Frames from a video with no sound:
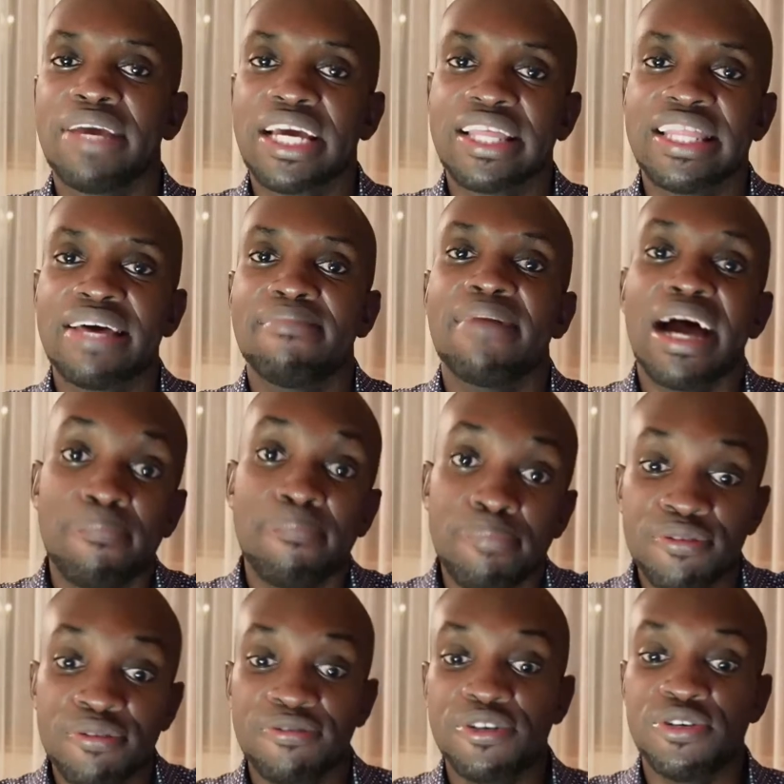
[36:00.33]
them
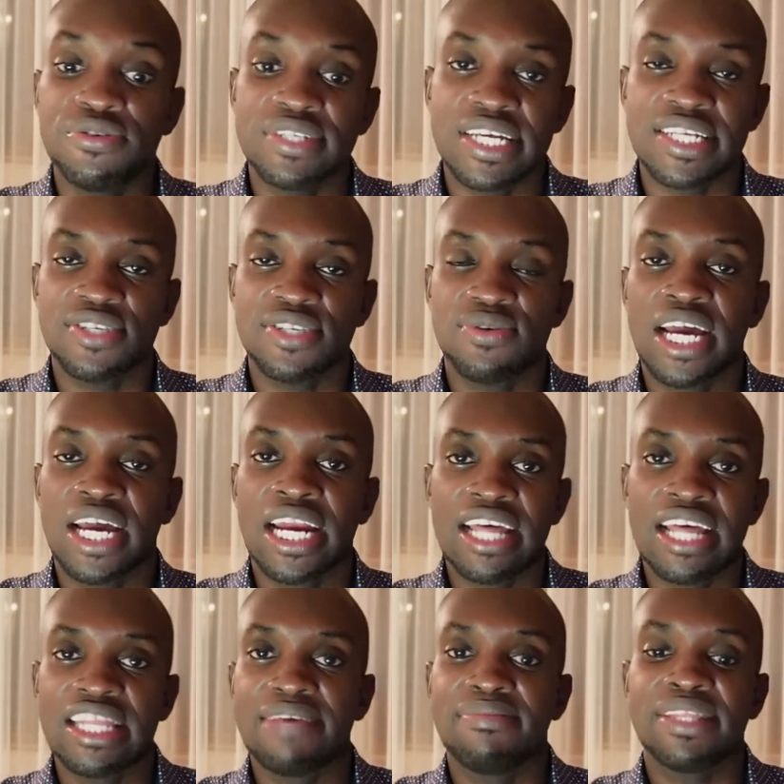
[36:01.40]
approved users. You can add
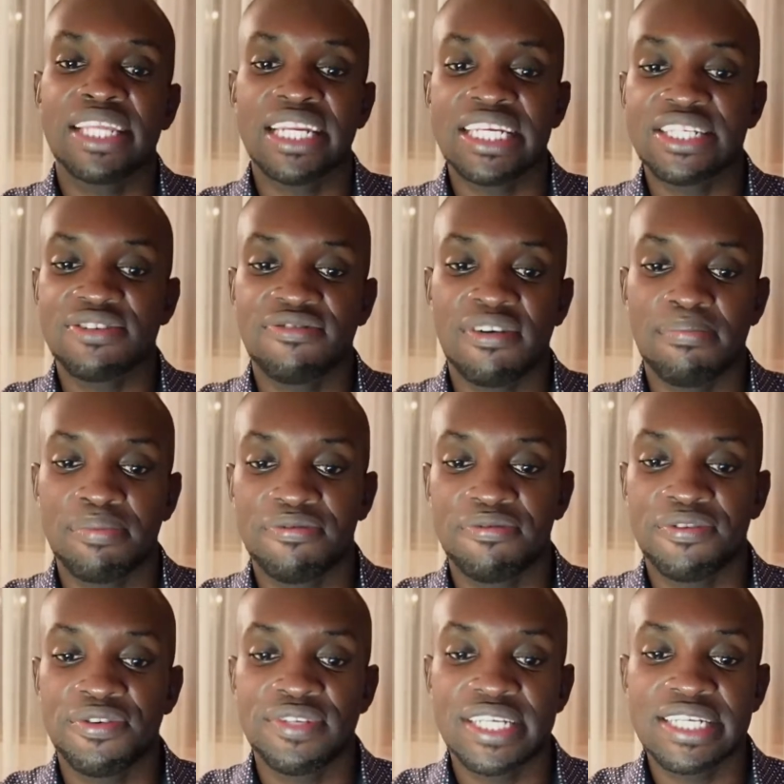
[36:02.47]
them in the list of approved
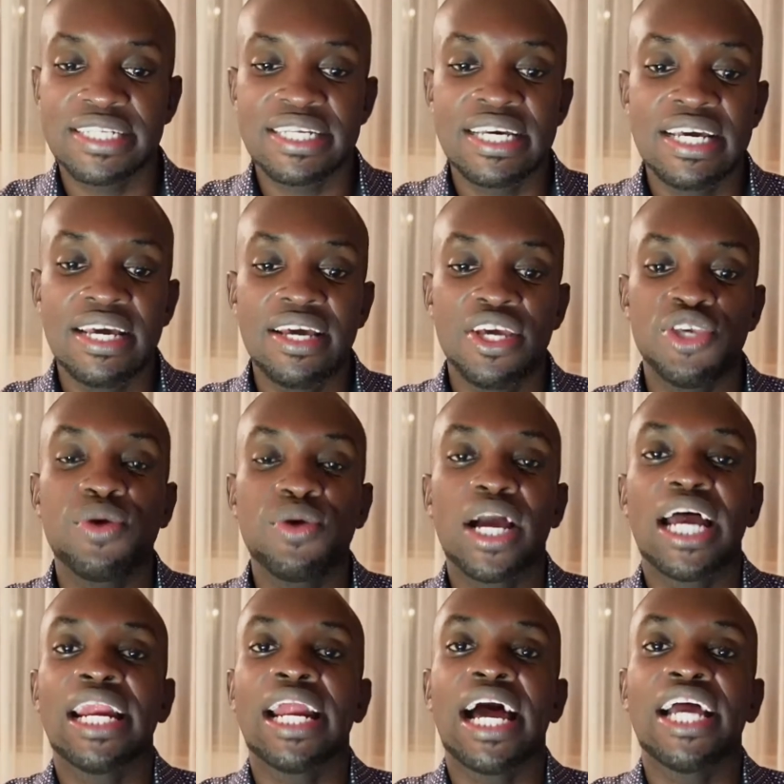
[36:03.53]
users. You
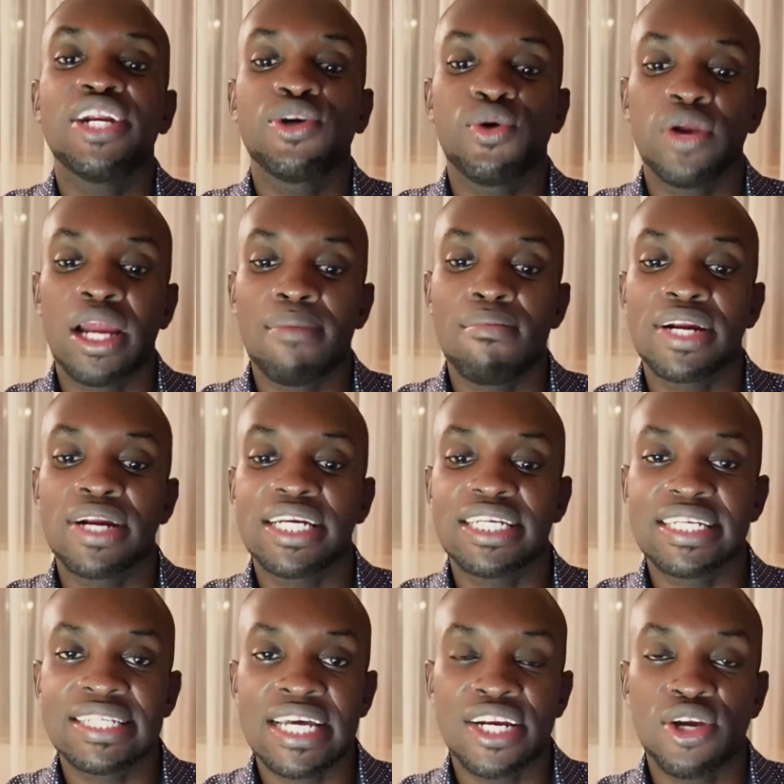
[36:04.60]
can add collaborators
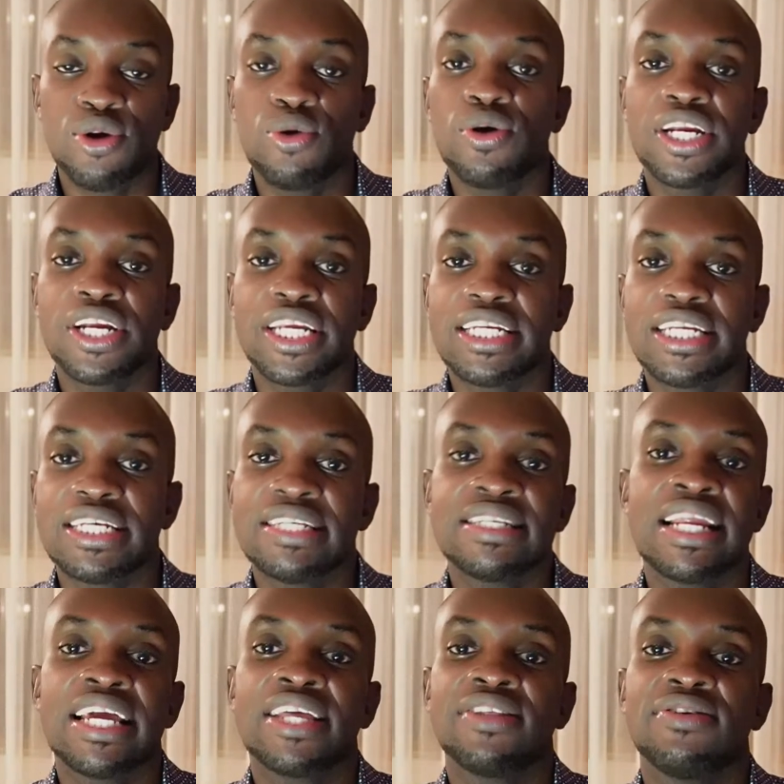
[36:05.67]
and co-creators,
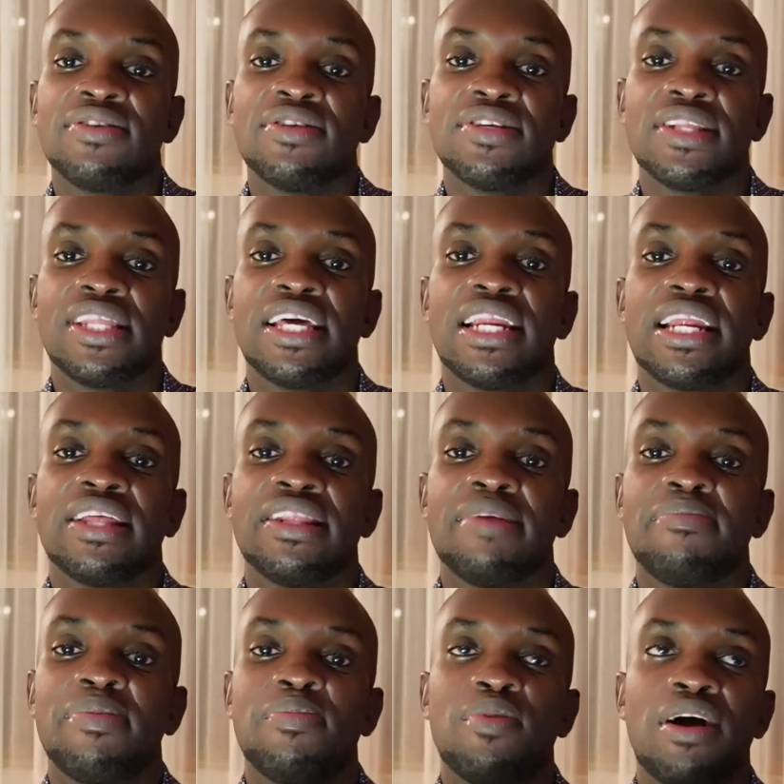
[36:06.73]
like the
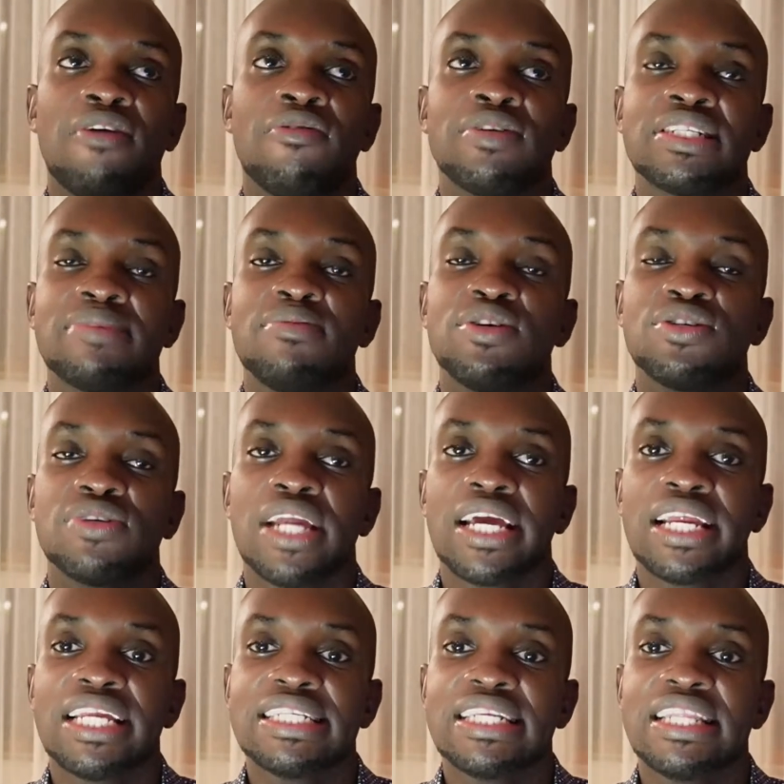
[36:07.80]
people I was able to, like,
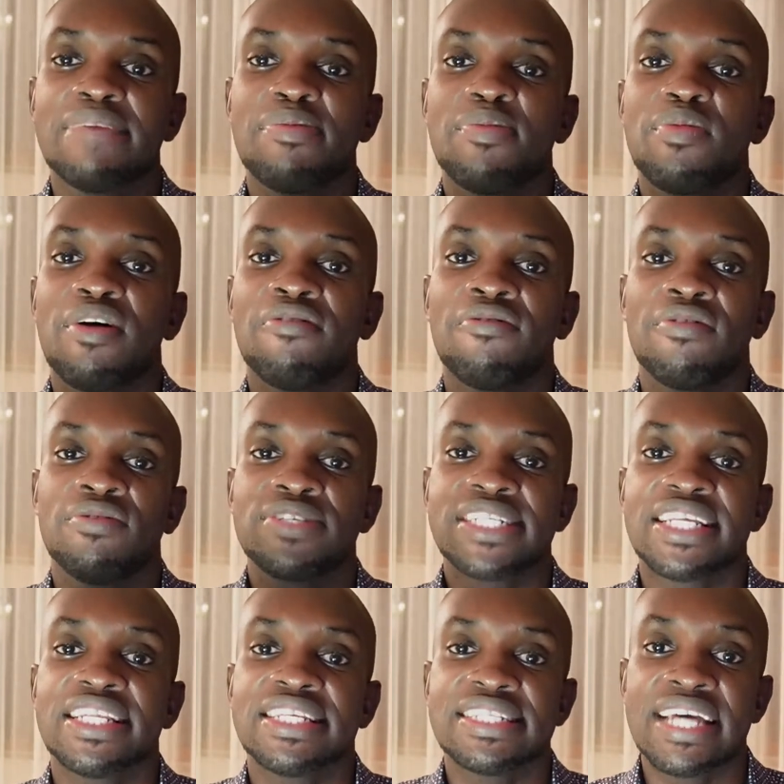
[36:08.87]
let's say the people who have hosted
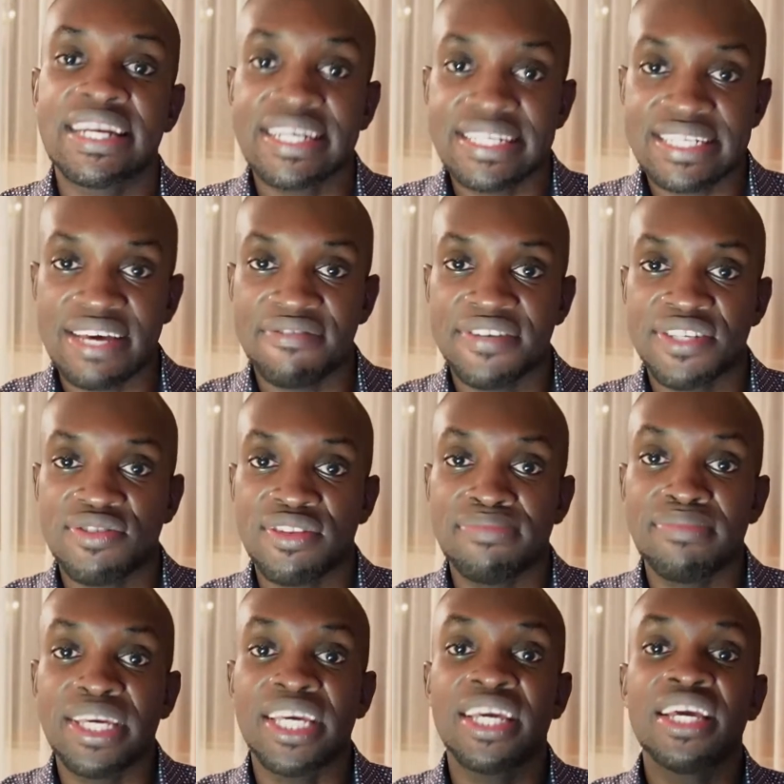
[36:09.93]
the Sunday service with
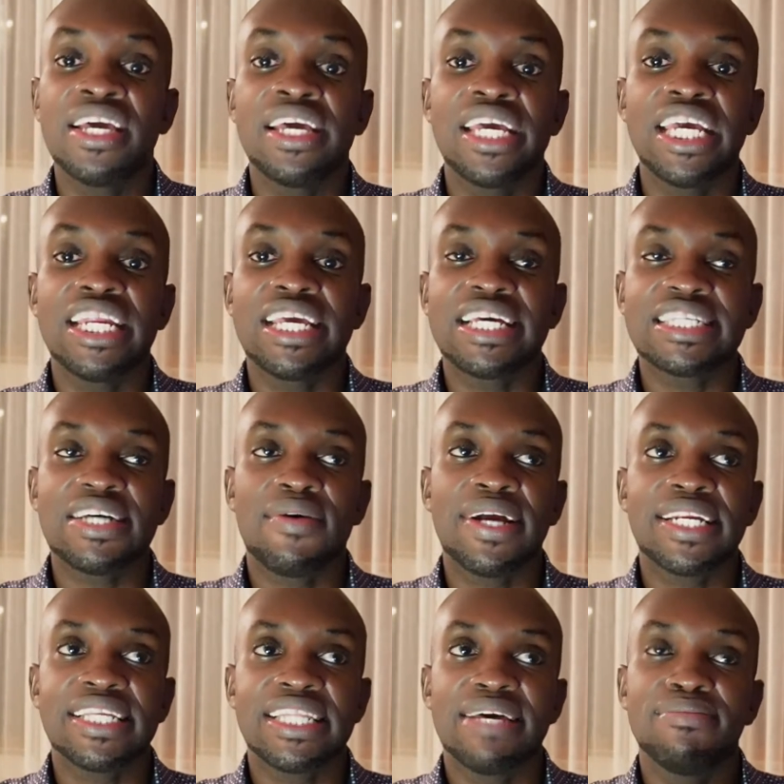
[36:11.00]
me. In case I
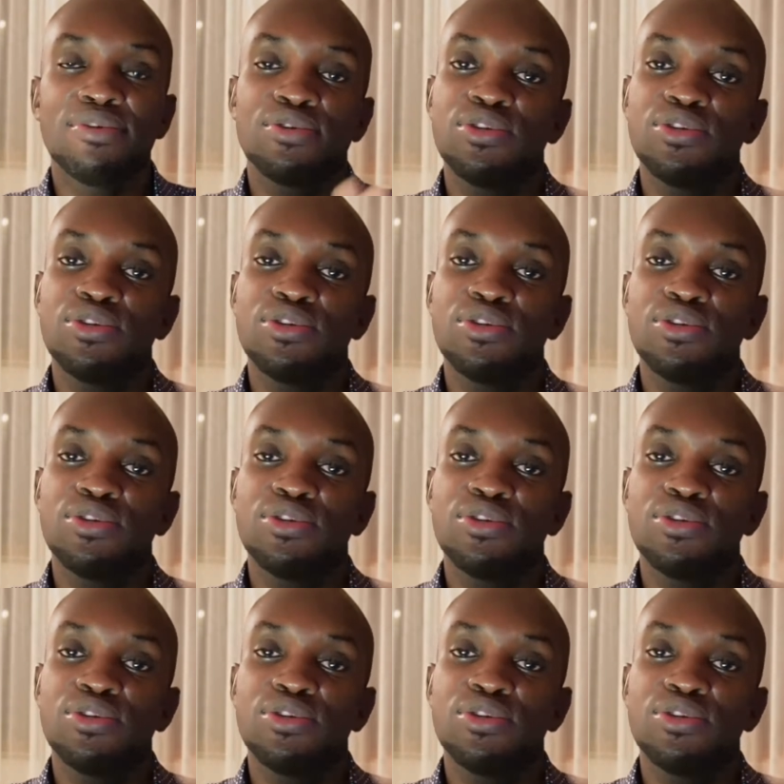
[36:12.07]
wanted them to